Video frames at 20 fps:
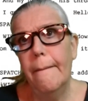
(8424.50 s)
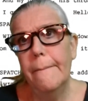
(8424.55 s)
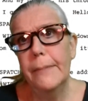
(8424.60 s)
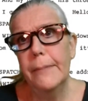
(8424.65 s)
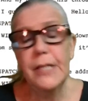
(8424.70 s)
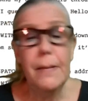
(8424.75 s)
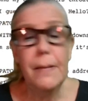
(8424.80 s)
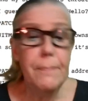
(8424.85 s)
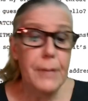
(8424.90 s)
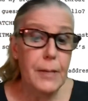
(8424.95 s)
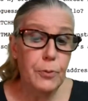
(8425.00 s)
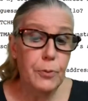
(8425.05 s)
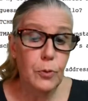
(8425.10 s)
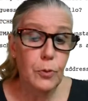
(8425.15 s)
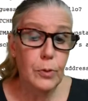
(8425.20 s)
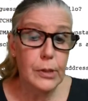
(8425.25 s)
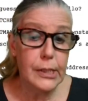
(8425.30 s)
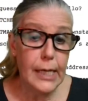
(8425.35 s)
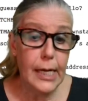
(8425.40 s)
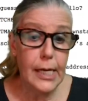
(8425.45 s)
some people
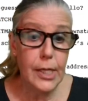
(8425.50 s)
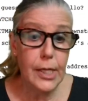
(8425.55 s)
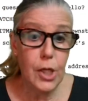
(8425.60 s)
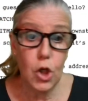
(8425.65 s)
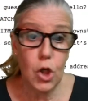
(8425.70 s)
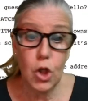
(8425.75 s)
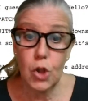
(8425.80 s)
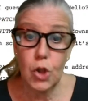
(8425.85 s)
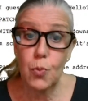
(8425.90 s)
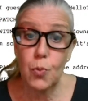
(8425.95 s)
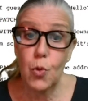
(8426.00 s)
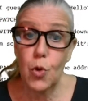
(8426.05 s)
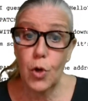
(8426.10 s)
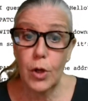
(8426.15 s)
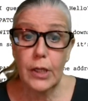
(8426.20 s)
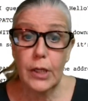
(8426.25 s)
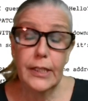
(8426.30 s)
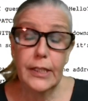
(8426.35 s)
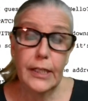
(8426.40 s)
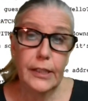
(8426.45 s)
will say there's more
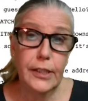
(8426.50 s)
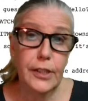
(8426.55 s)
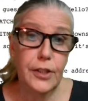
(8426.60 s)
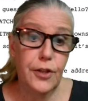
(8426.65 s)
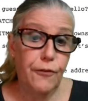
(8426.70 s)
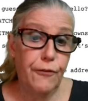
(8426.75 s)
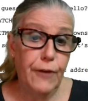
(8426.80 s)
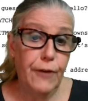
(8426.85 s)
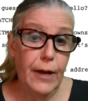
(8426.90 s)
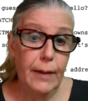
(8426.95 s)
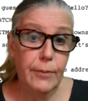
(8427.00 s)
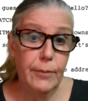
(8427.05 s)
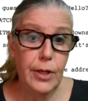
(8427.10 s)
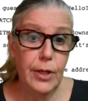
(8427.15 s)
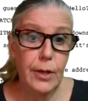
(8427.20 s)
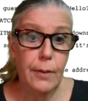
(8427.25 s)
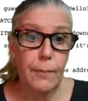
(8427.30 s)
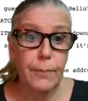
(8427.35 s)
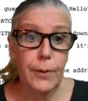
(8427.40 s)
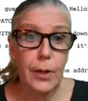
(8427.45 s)
connected to the
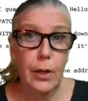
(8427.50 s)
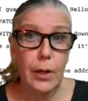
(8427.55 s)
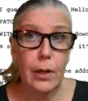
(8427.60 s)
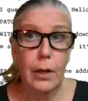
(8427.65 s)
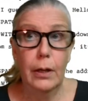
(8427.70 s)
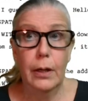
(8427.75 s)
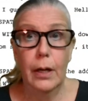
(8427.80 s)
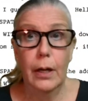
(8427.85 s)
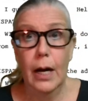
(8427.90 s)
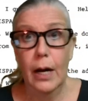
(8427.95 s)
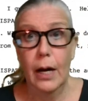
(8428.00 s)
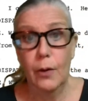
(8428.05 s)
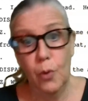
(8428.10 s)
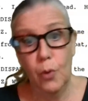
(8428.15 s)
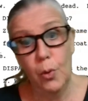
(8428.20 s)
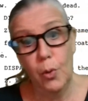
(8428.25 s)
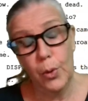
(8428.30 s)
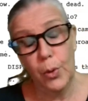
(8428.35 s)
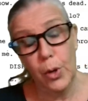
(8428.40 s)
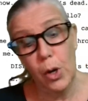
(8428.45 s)
family, but I
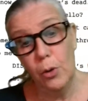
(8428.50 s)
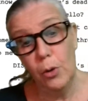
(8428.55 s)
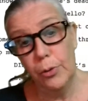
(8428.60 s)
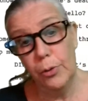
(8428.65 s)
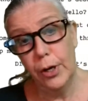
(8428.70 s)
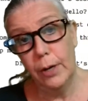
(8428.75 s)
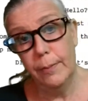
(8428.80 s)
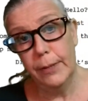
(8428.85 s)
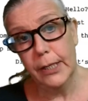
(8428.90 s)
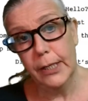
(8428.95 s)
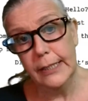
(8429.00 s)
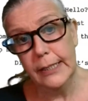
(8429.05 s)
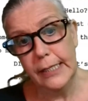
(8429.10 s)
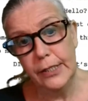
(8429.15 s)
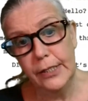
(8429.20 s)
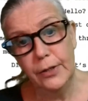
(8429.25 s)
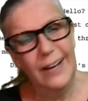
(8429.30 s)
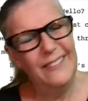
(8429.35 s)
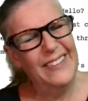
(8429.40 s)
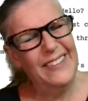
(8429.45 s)
won't go there because I
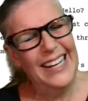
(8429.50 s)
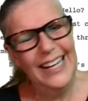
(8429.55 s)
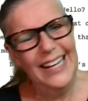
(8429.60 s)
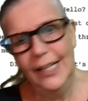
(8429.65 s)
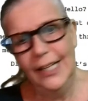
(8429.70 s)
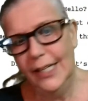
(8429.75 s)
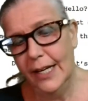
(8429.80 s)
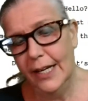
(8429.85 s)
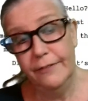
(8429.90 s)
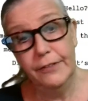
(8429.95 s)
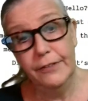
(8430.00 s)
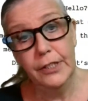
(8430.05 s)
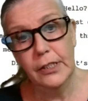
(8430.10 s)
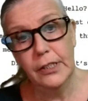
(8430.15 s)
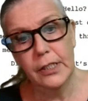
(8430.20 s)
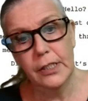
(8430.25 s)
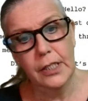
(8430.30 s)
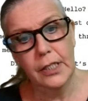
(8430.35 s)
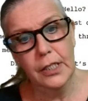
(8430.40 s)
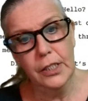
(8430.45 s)
don't have any evidence
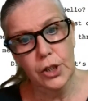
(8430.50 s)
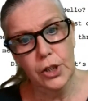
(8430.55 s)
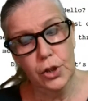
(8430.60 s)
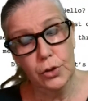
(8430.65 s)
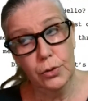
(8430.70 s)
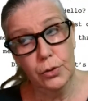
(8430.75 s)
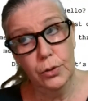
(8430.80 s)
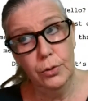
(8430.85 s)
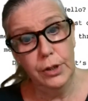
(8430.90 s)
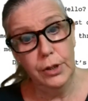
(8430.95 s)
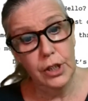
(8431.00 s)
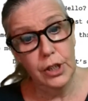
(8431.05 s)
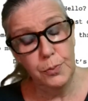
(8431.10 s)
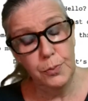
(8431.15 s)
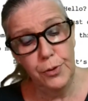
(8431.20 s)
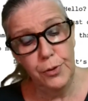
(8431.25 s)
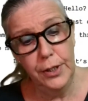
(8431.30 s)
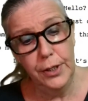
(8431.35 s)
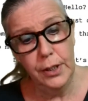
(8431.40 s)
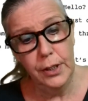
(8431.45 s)
that this is true at this
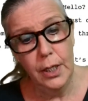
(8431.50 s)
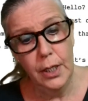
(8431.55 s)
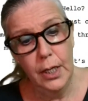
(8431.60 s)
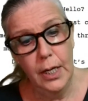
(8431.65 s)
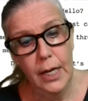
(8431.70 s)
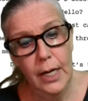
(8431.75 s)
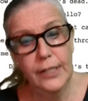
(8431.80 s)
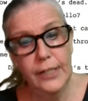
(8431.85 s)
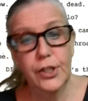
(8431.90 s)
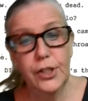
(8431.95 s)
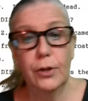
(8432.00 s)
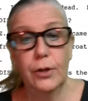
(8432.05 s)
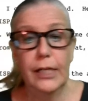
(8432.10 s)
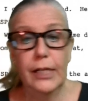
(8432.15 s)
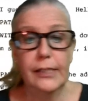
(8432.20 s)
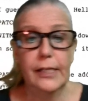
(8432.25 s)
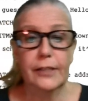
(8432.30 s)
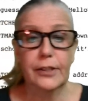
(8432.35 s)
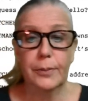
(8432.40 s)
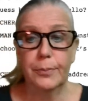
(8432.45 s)
point. And so
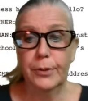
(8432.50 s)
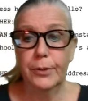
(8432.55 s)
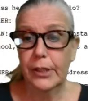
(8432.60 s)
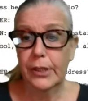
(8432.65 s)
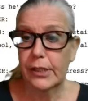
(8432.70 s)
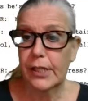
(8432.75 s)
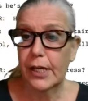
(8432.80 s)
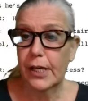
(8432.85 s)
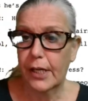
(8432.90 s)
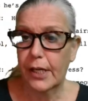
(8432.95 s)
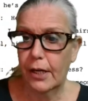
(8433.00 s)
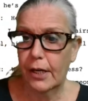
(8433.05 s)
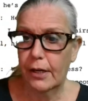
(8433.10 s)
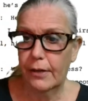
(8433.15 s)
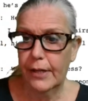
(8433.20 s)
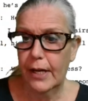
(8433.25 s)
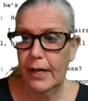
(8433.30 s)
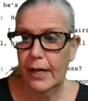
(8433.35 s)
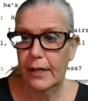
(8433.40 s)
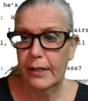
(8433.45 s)
let's let the police take care
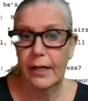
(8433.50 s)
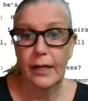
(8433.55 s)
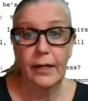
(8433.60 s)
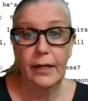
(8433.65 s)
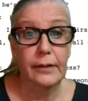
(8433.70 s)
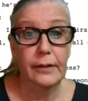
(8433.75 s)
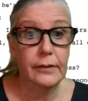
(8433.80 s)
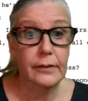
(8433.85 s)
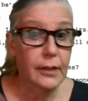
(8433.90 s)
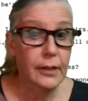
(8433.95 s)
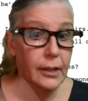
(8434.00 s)
of that. And